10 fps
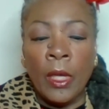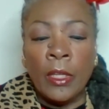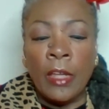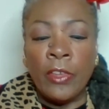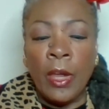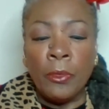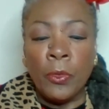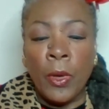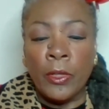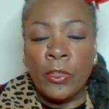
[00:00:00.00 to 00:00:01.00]
Now, James
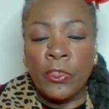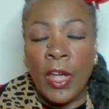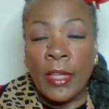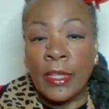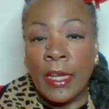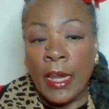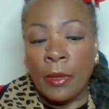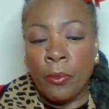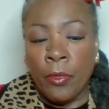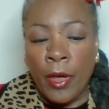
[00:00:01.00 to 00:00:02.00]
Weldon Johnson had a
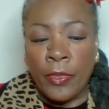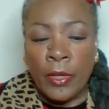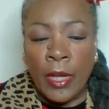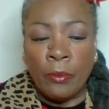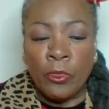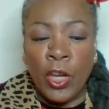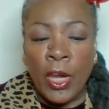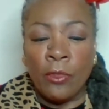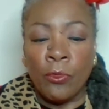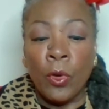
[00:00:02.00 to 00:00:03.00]
brother named
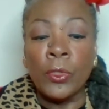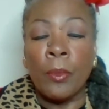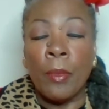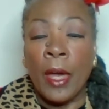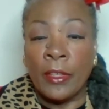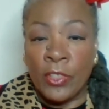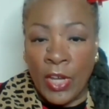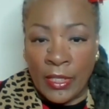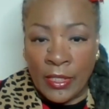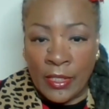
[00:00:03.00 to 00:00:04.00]
J. Rosamond
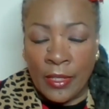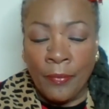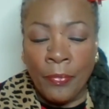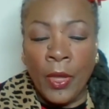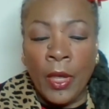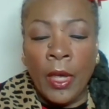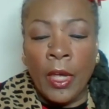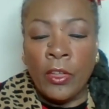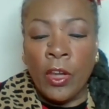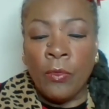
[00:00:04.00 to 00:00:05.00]
Johnson,
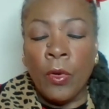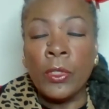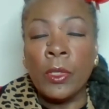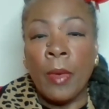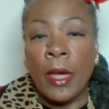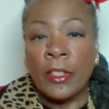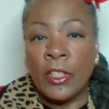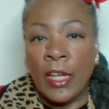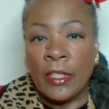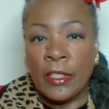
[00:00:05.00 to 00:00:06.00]
and J. Rosamond
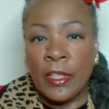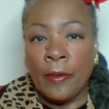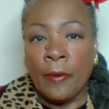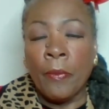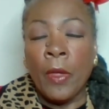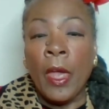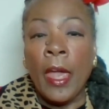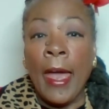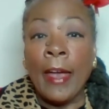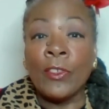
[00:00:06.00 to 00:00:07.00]
Johnson
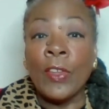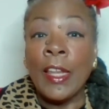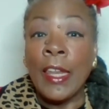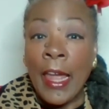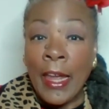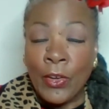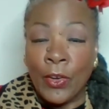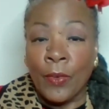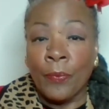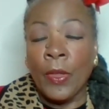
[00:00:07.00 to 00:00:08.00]
actually
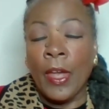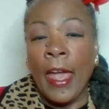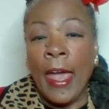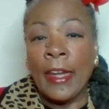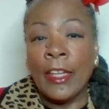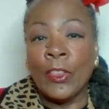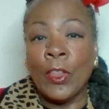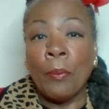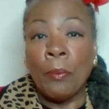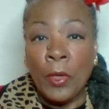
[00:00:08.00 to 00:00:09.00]
later added
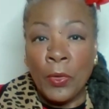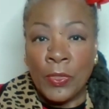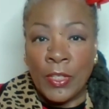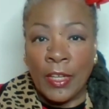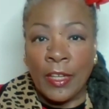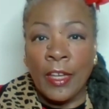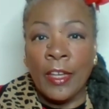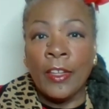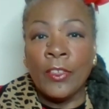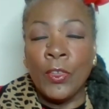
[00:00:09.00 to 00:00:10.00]
the music
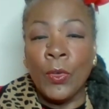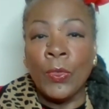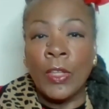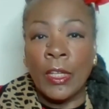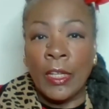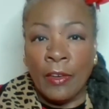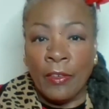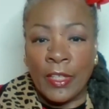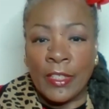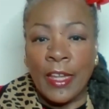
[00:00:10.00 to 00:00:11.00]
to the
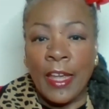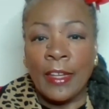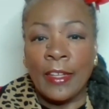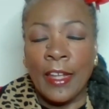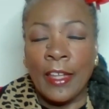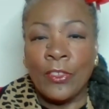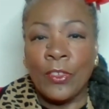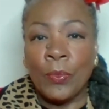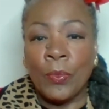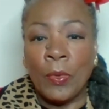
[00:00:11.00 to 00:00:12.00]
lyrics, and
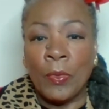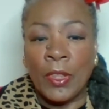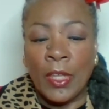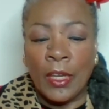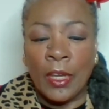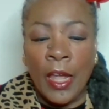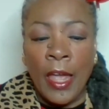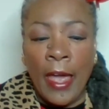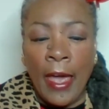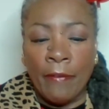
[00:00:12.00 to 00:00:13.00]
hence we would then
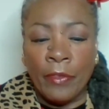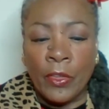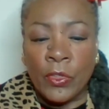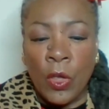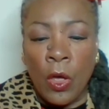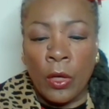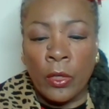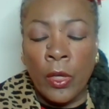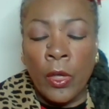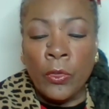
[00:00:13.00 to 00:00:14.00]
have the song.
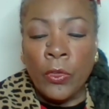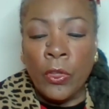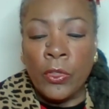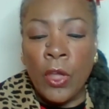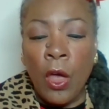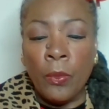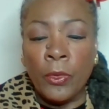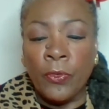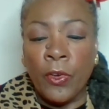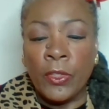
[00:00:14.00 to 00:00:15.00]
So the song
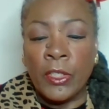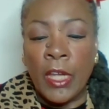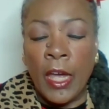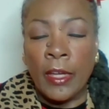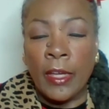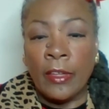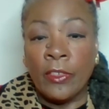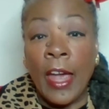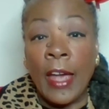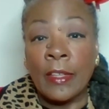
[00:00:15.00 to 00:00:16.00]
was first sung in
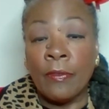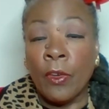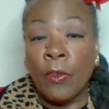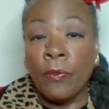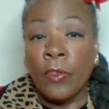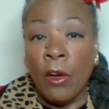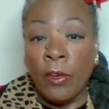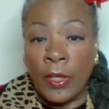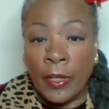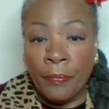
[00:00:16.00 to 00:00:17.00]
Jacksonville,
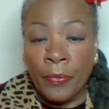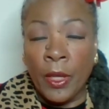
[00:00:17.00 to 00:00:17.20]
Florida,